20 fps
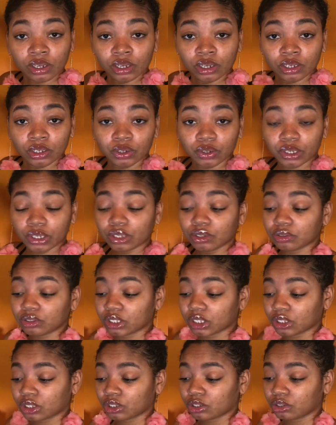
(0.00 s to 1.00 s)
you can use
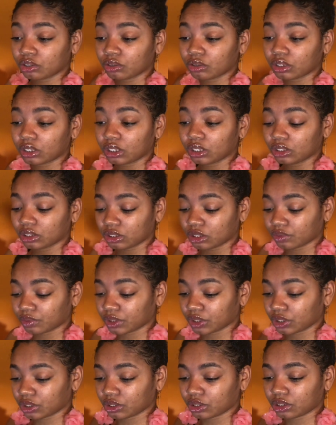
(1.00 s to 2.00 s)
this to clean
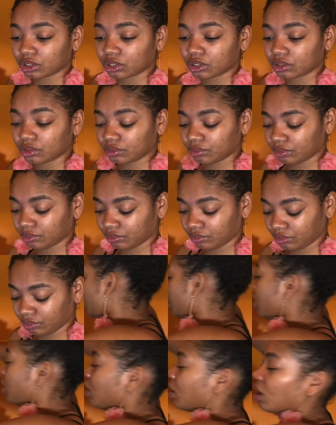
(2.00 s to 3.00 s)
syringes.
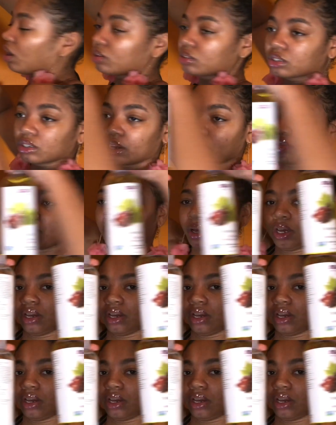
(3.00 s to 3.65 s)
I also have my